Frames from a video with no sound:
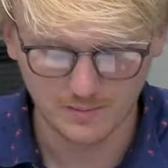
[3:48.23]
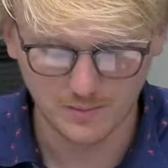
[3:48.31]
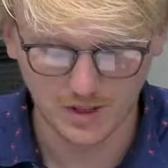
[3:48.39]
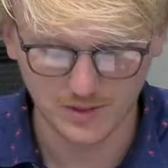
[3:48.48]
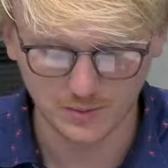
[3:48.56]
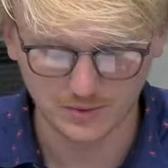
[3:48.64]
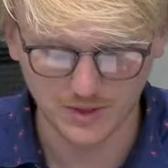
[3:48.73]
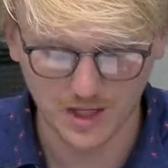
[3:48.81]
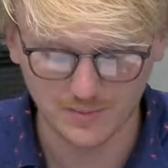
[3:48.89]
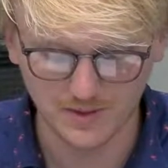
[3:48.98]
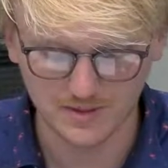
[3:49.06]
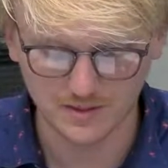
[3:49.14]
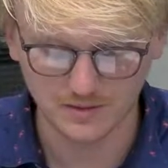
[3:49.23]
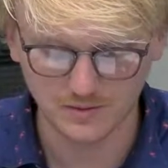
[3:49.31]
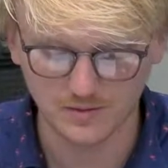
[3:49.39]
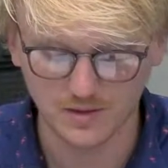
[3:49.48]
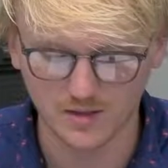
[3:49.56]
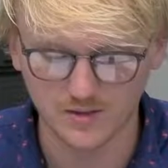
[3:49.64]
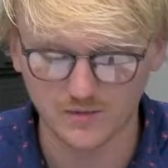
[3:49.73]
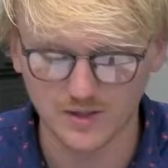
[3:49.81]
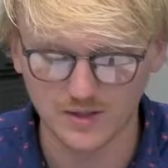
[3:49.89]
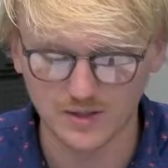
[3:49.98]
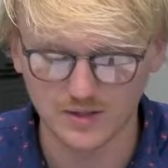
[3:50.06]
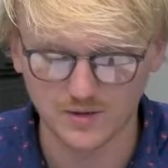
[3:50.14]
Module topics include
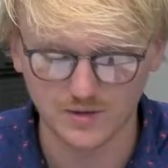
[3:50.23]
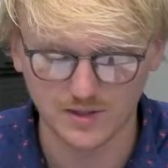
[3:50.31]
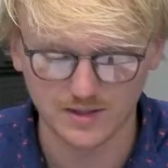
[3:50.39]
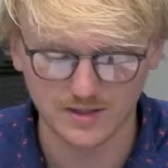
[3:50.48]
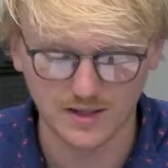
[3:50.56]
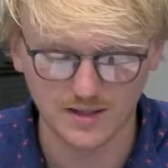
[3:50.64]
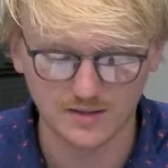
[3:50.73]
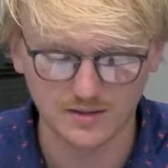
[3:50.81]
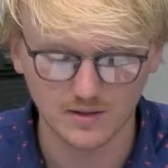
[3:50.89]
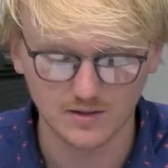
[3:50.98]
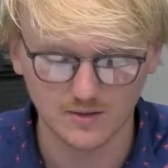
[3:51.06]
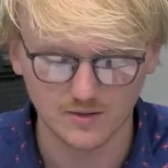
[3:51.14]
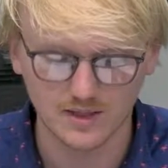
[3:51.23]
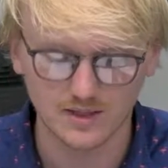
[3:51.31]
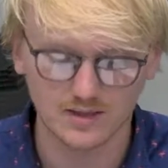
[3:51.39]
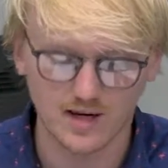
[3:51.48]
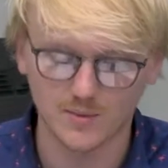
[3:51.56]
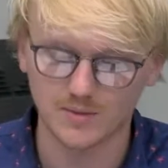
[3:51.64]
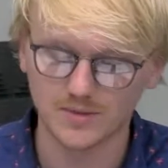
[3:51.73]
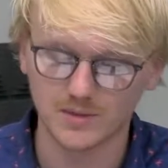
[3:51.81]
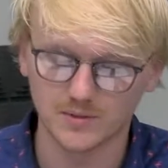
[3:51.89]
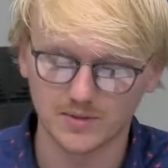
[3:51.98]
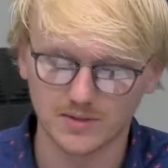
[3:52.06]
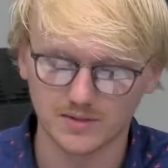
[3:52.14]
conservation history and science, understanding Iowa
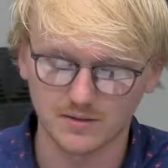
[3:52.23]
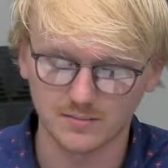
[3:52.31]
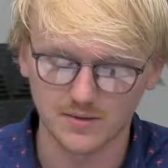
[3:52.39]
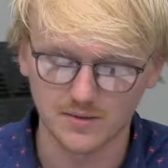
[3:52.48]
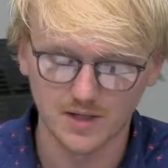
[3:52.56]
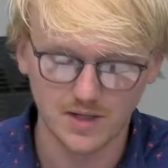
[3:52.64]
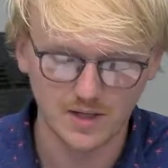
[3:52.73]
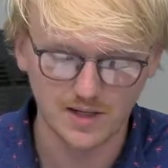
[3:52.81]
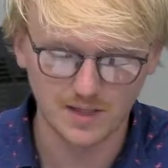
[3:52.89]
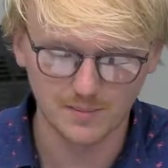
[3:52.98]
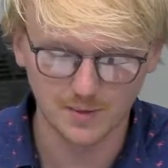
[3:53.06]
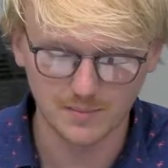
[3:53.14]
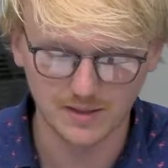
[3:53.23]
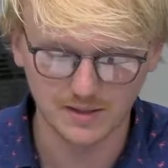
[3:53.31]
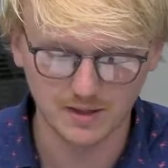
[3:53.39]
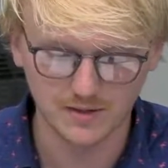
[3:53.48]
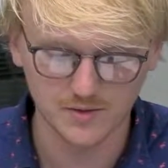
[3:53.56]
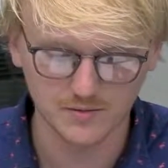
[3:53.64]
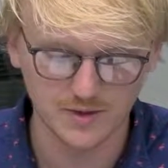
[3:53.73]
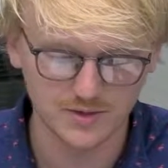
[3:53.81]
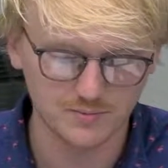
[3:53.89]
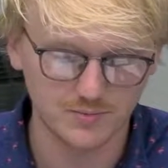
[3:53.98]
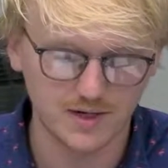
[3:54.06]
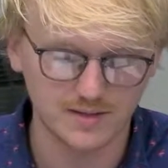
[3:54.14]
ecosystems, implementing
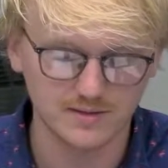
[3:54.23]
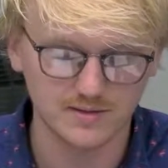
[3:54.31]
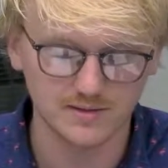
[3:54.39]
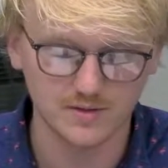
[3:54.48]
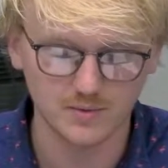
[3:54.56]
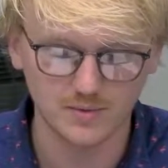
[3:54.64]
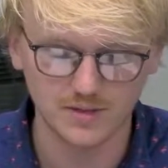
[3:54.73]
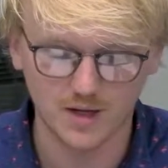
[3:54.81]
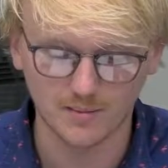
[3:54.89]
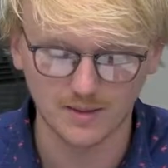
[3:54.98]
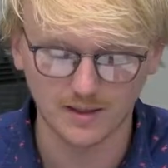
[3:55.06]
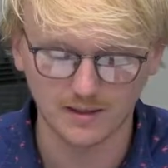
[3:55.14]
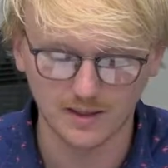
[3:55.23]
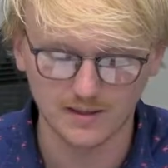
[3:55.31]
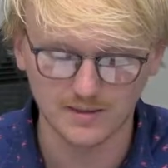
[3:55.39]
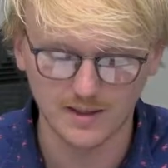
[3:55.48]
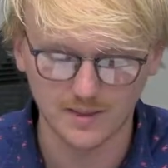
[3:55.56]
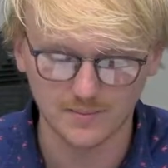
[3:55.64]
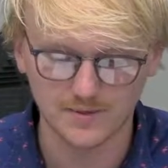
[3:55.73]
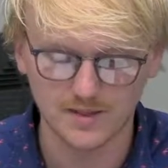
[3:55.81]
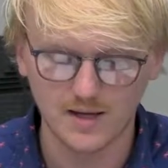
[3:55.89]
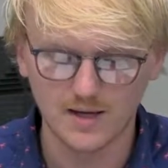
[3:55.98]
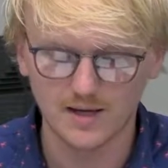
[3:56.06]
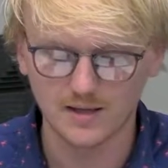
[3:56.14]
conservation practices in human-dominated landscapes,
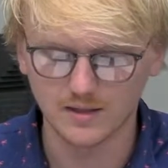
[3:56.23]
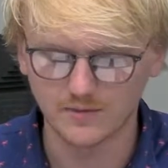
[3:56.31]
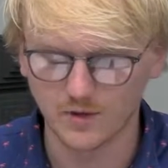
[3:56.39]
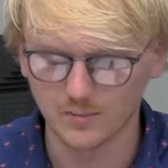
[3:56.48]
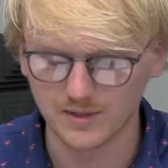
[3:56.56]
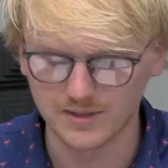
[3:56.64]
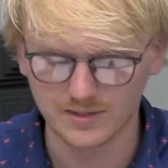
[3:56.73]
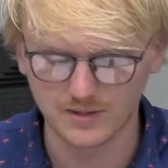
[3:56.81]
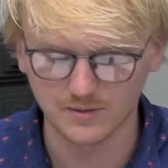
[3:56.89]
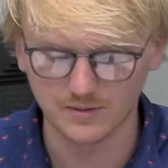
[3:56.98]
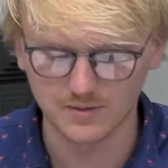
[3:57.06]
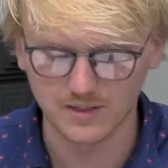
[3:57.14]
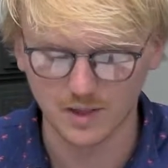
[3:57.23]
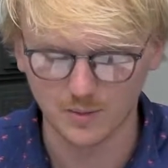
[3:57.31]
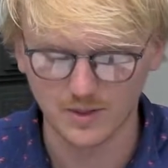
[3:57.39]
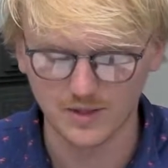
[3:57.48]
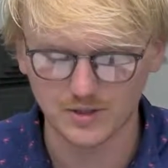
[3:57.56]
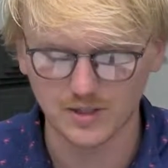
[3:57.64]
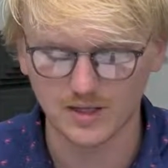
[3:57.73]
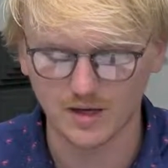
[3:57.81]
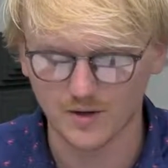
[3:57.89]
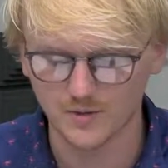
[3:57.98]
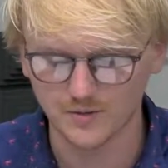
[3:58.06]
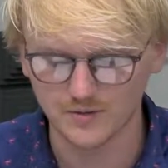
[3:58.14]
and developing skills to help educate
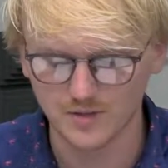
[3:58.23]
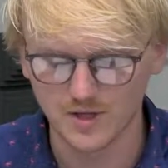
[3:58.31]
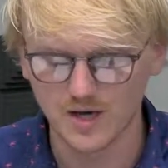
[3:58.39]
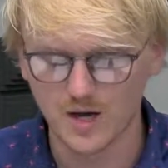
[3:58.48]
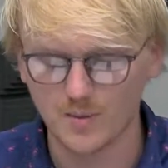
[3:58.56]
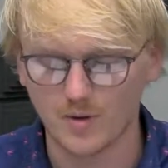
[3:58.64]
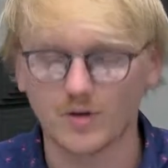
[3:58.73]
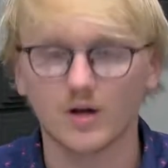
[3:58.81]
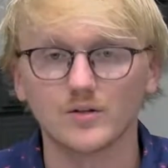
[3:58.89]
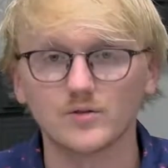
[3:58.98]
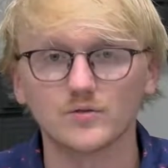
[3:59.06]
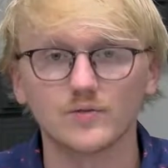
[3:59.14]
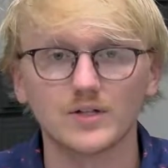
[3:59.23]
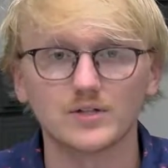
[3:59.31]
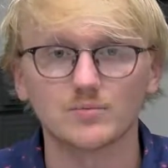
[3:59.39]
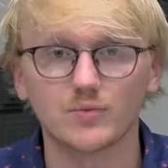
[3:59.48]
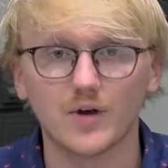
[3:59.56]
others about conservation